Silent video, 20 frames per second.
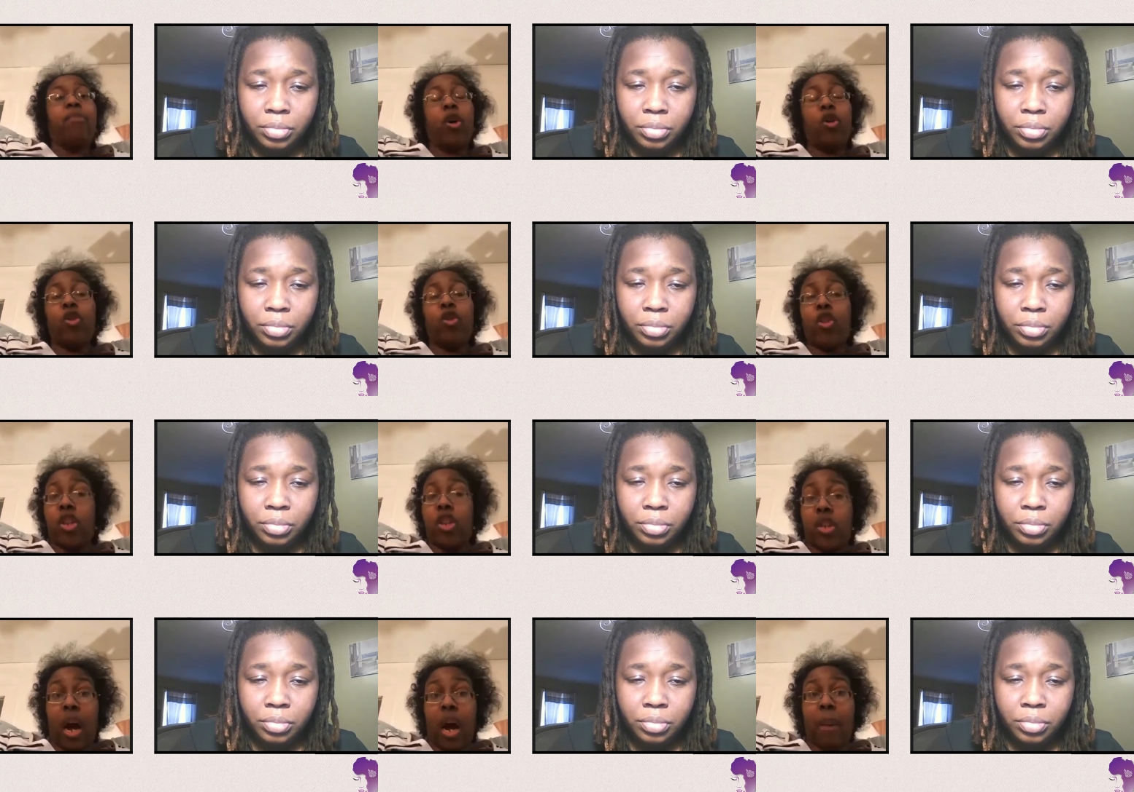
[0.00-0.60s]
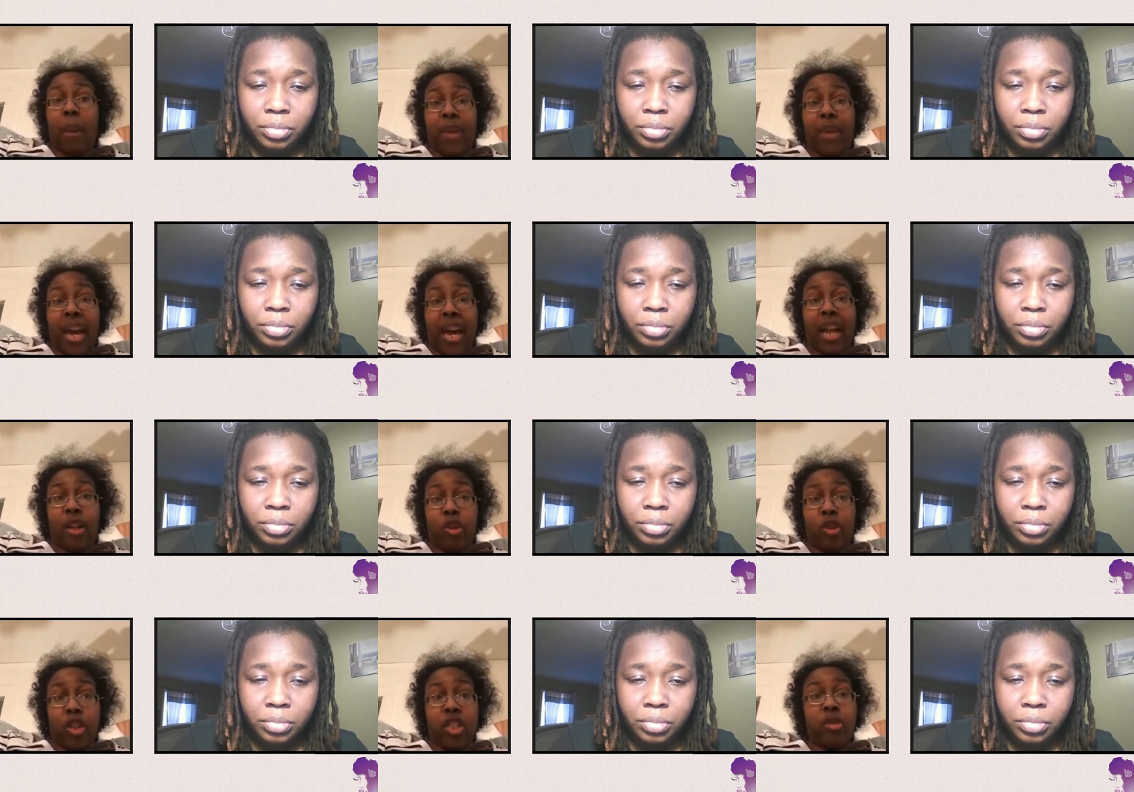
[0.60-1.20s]
Speaker 1: Those are the top
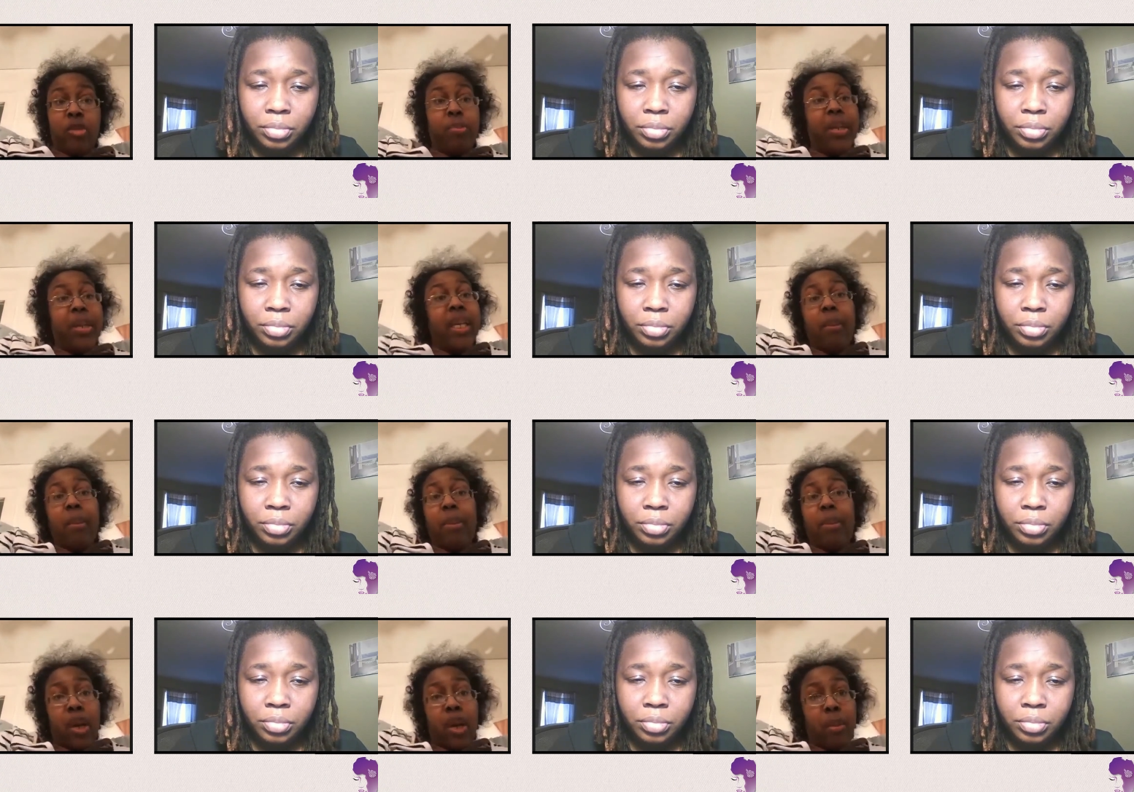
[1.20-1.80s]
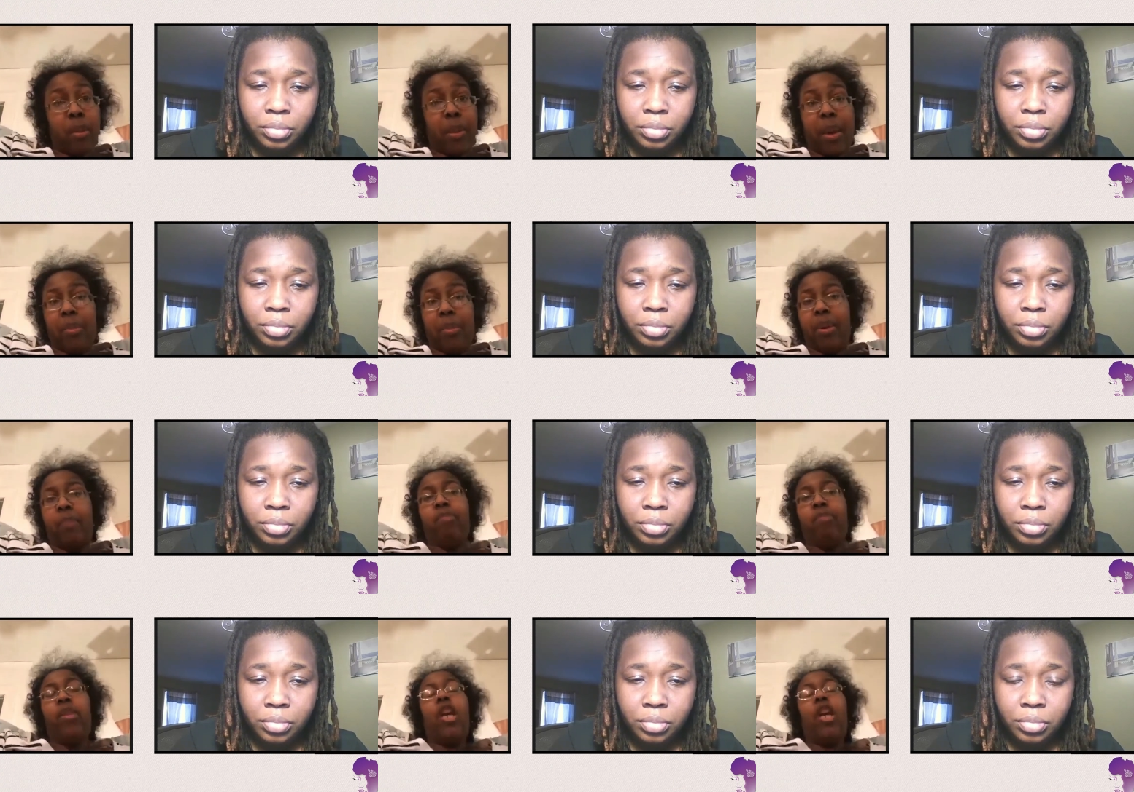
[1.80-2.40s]
allergens, peanut butter
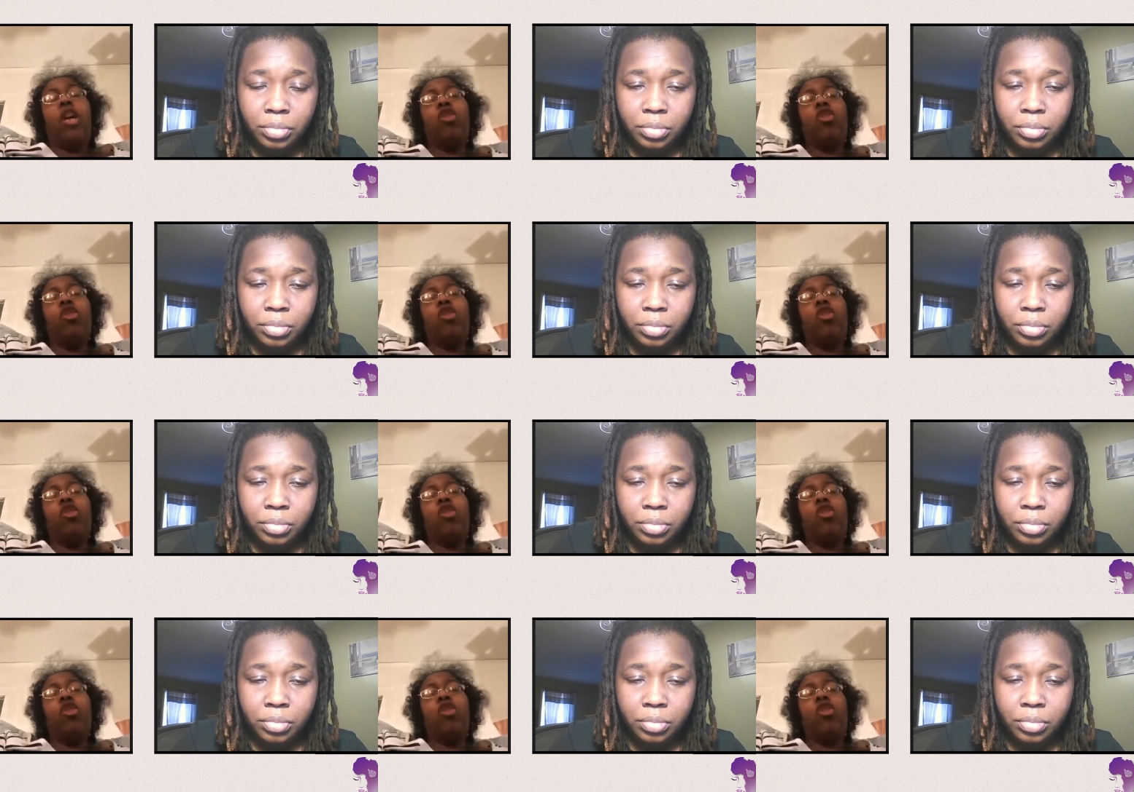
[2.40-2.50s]
maybe.